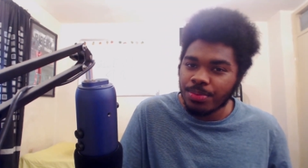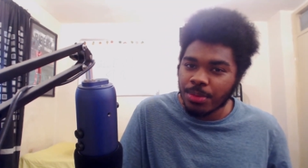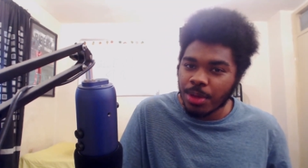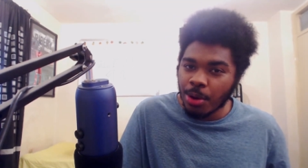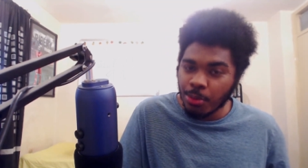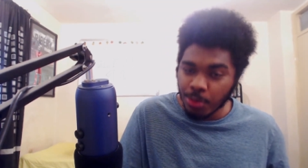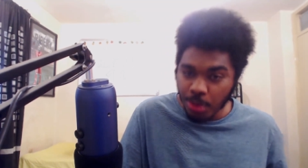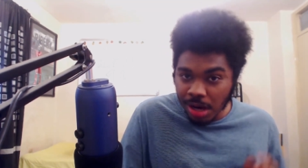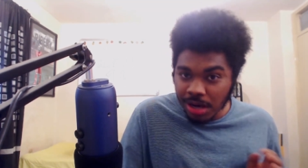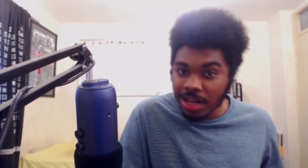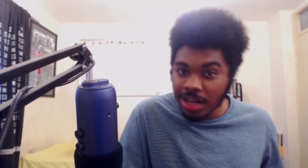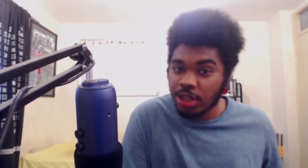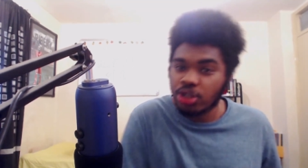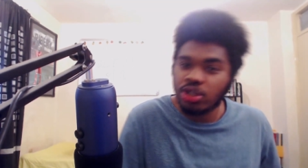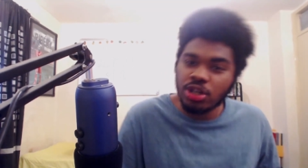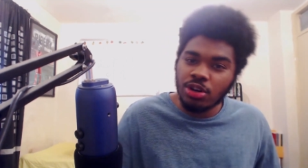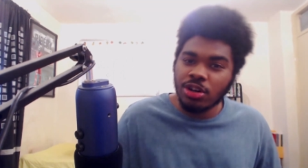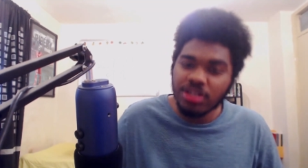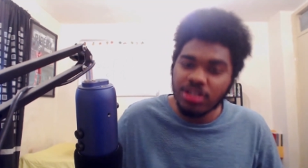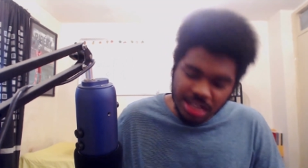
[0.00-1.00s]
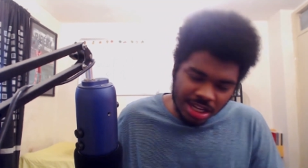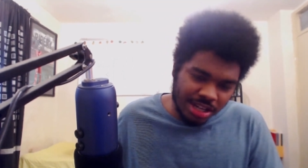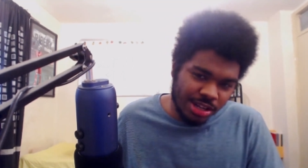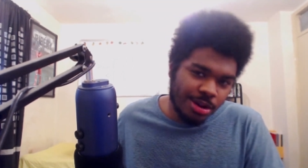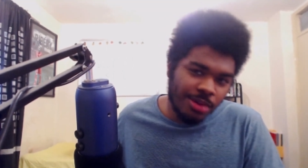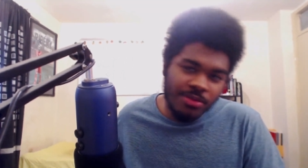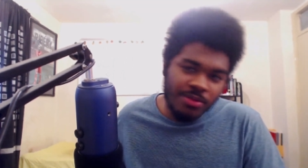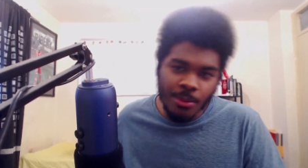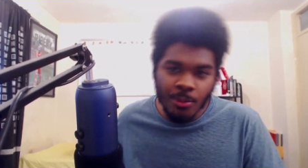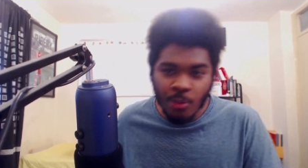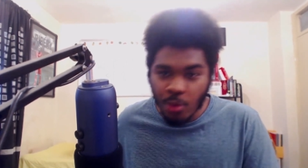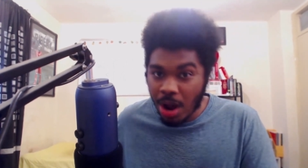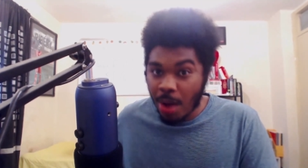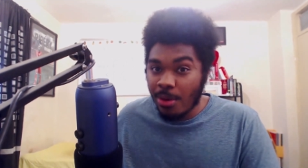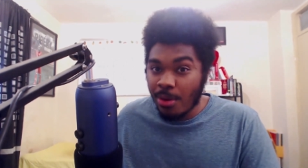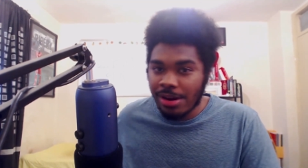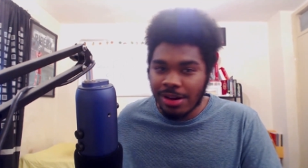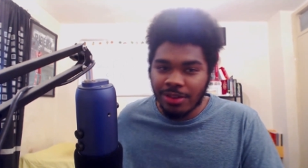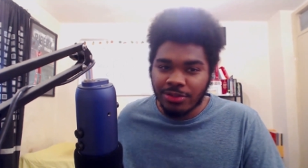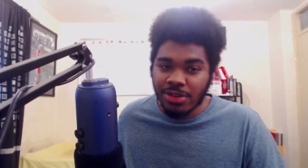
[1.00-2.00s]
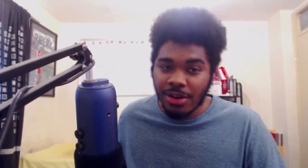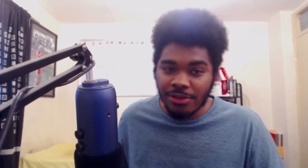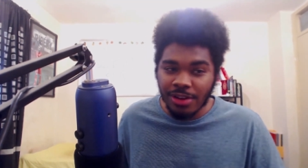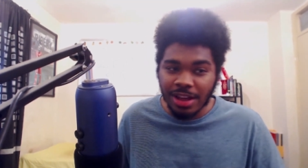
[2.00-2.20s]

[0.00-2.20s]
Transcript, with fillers: we're literally continuing from where we left off.